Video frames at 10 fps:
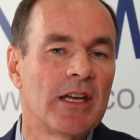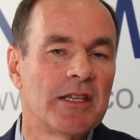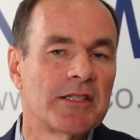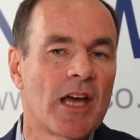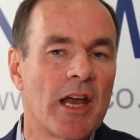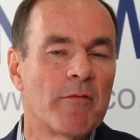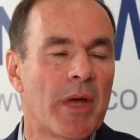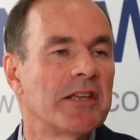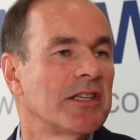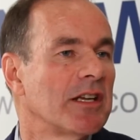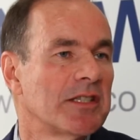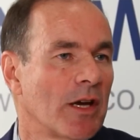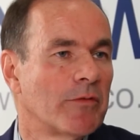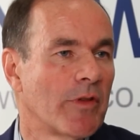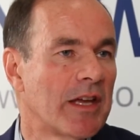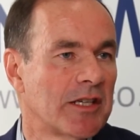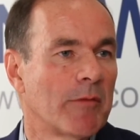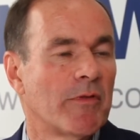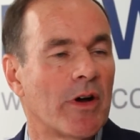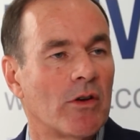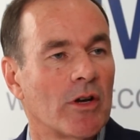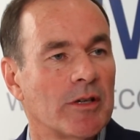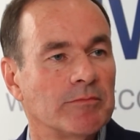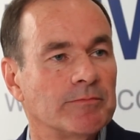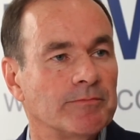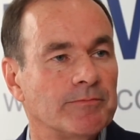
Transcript: is kind of basing itself for that type of positive outlook.